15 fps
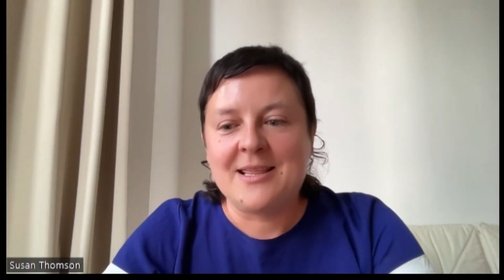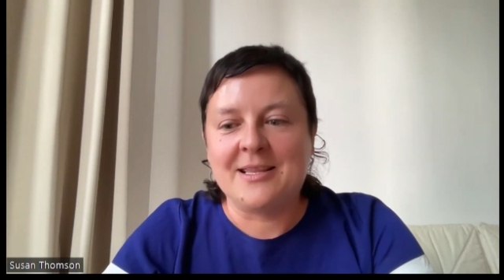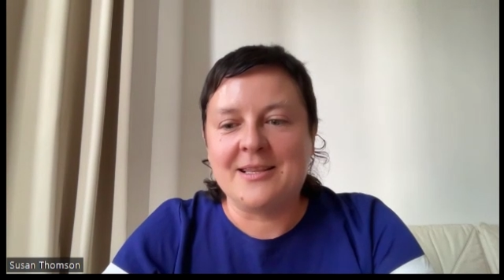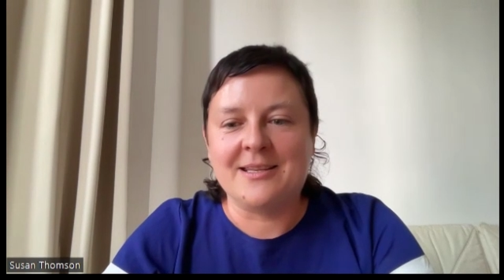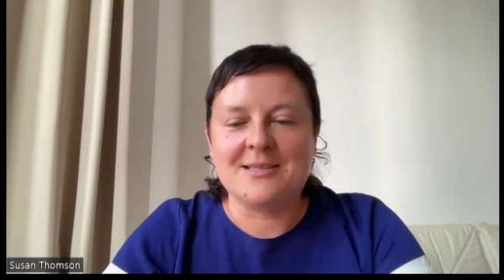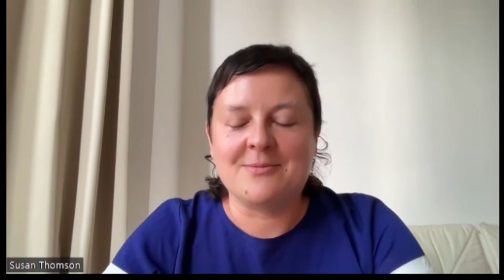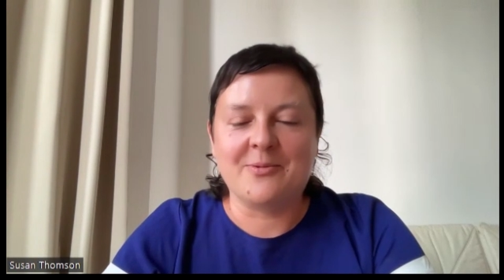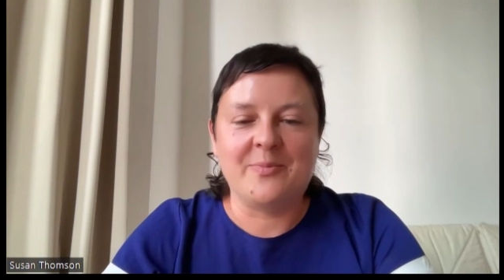that
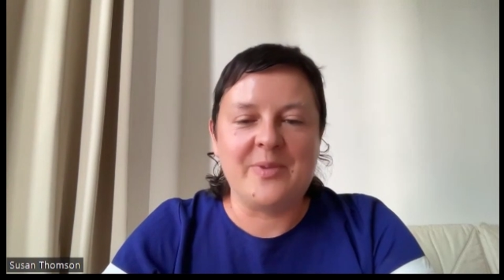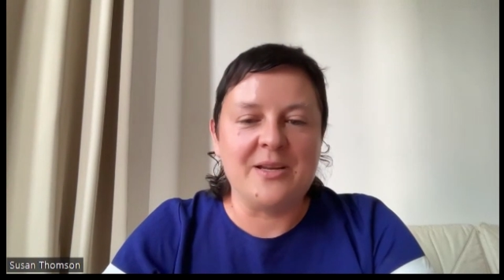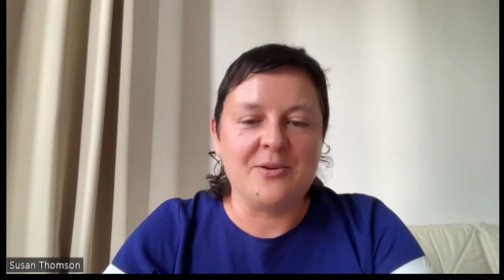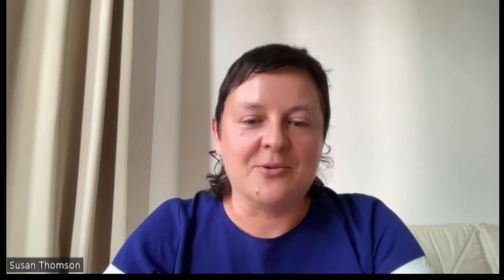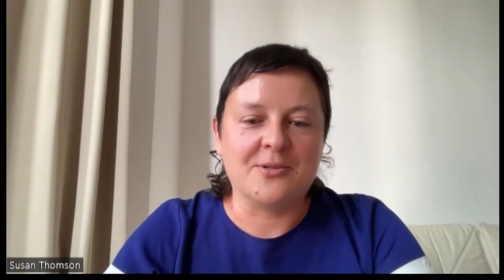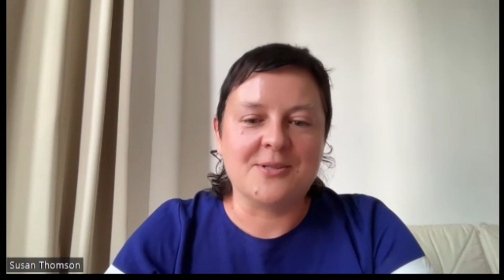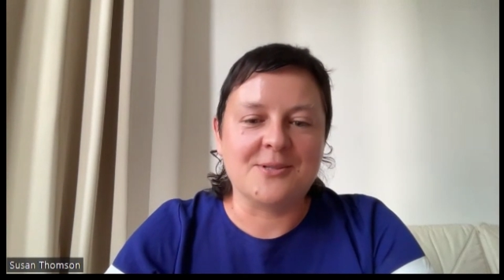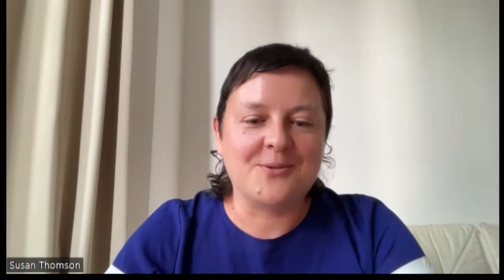this would be
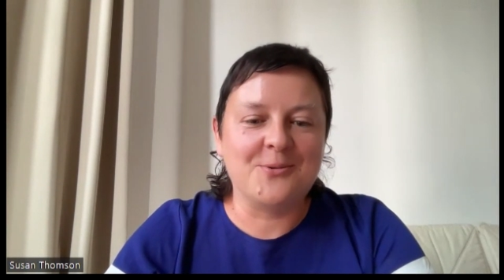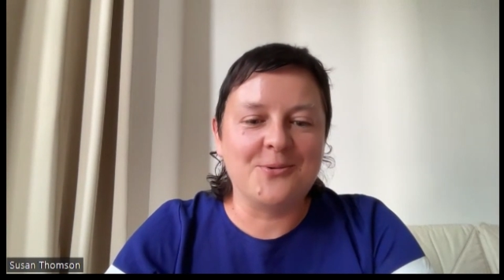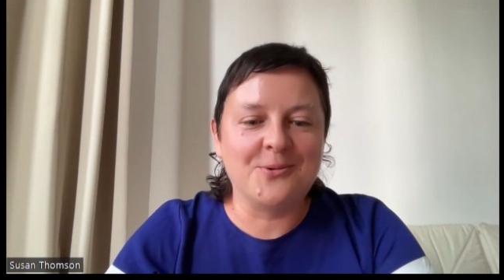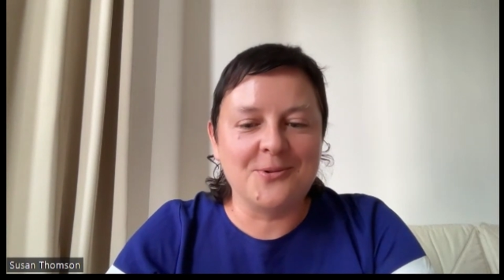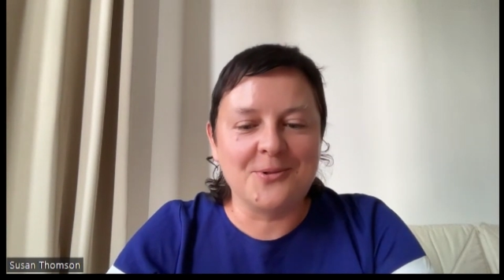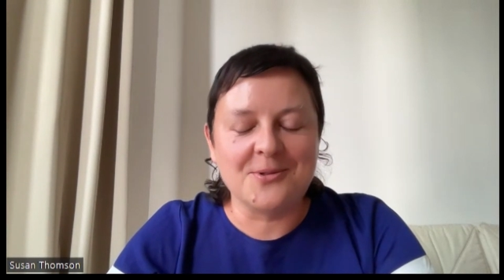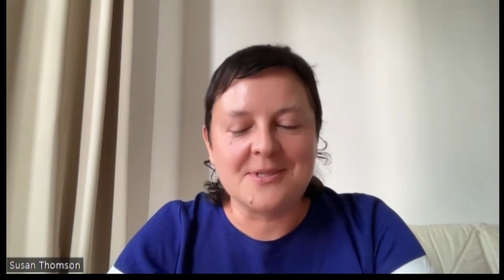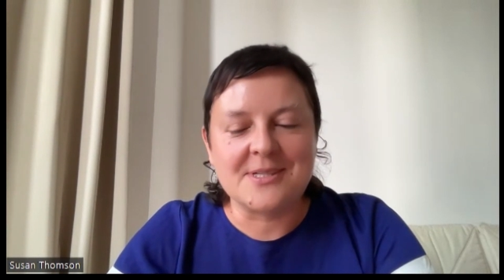in your
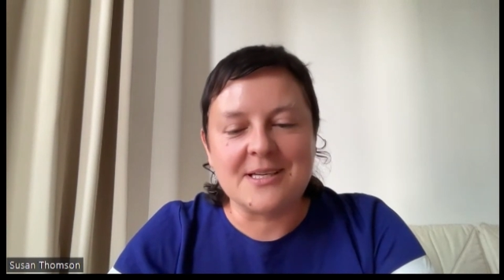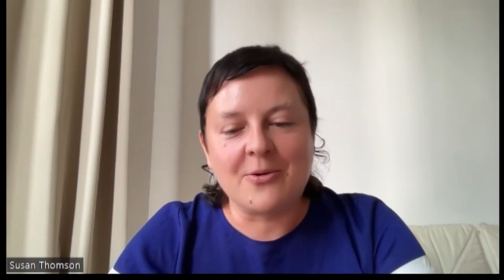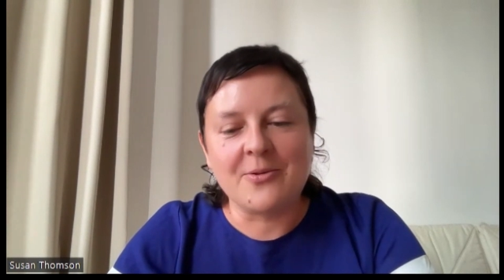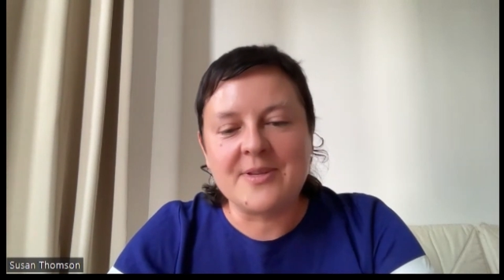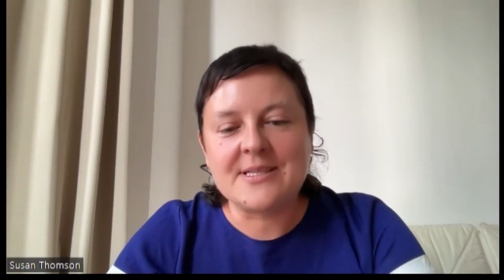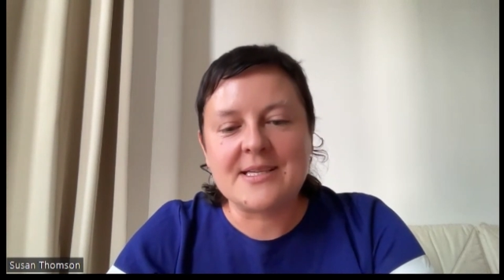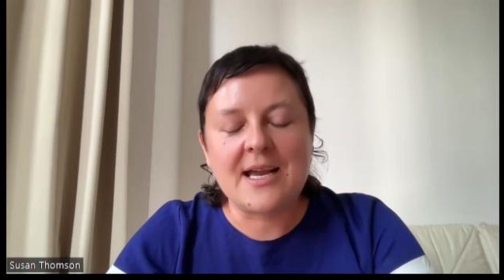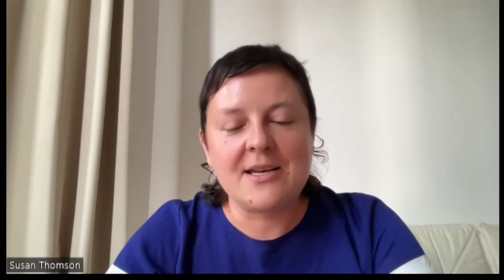schools and all
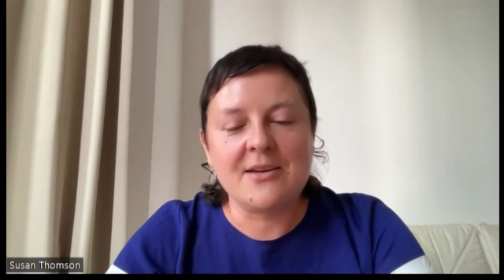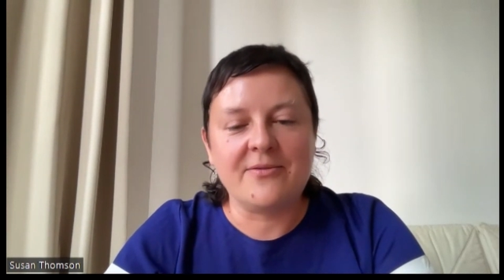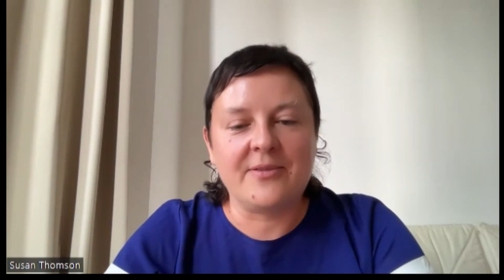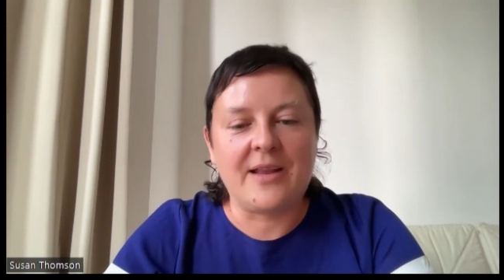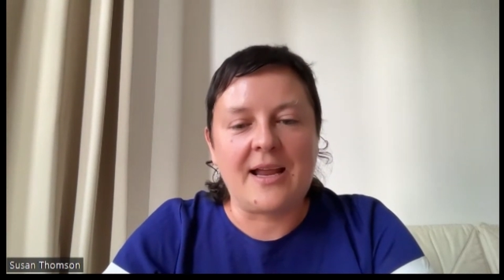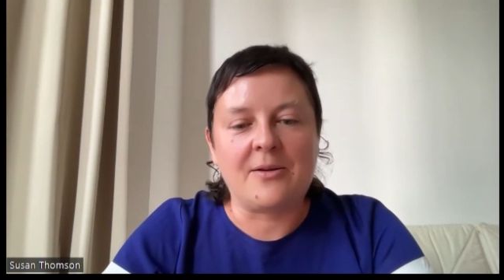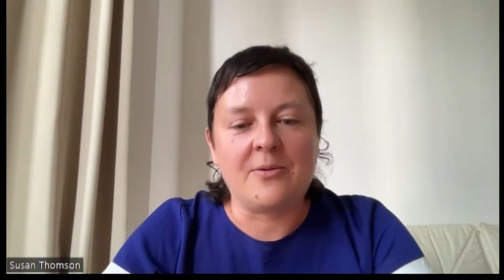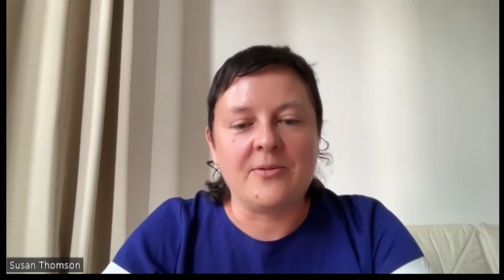this kind of
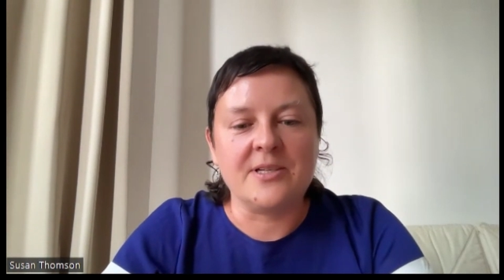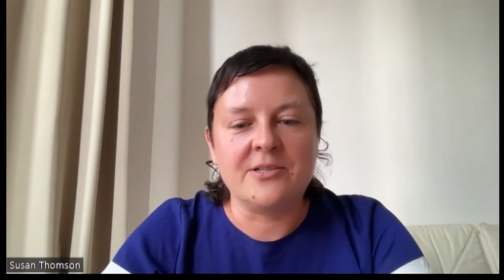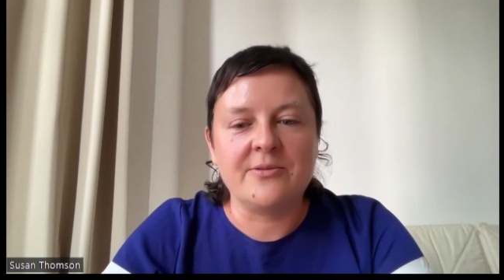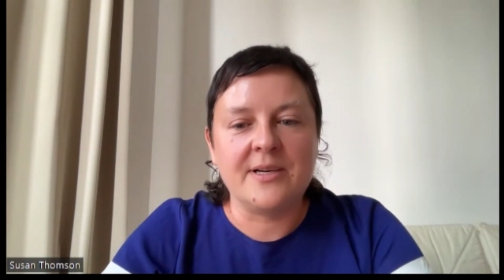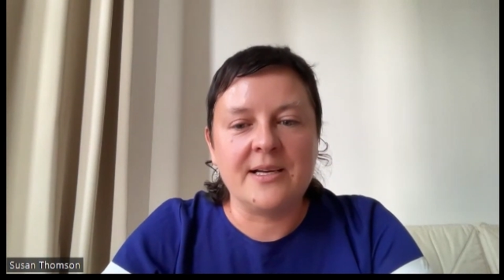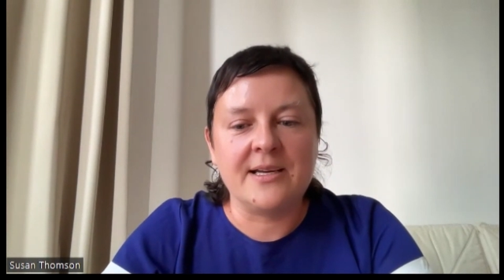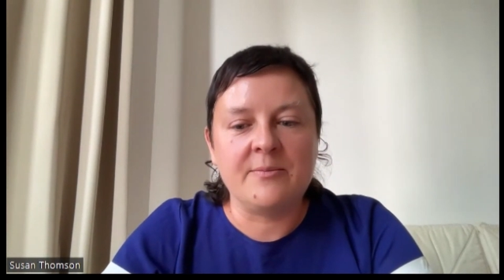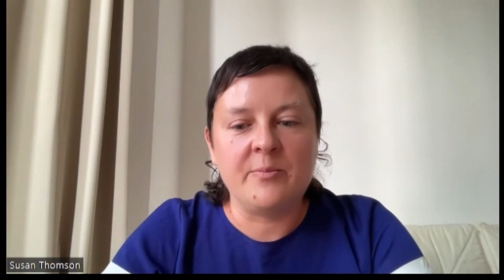language,
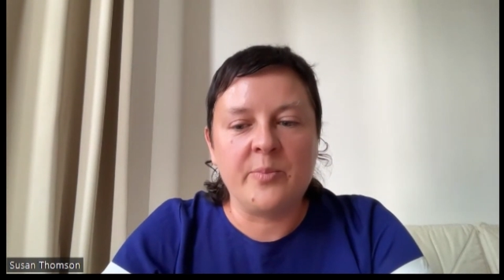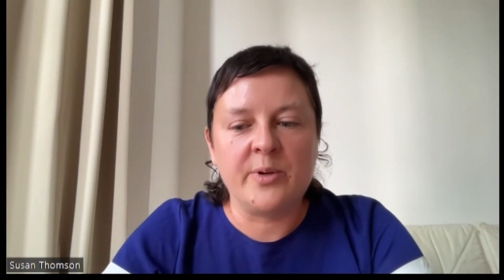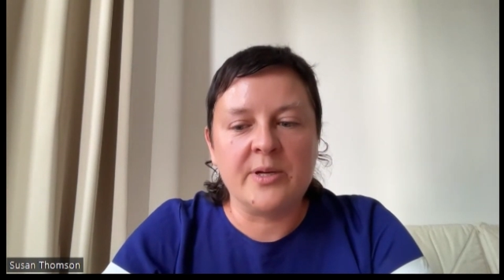really.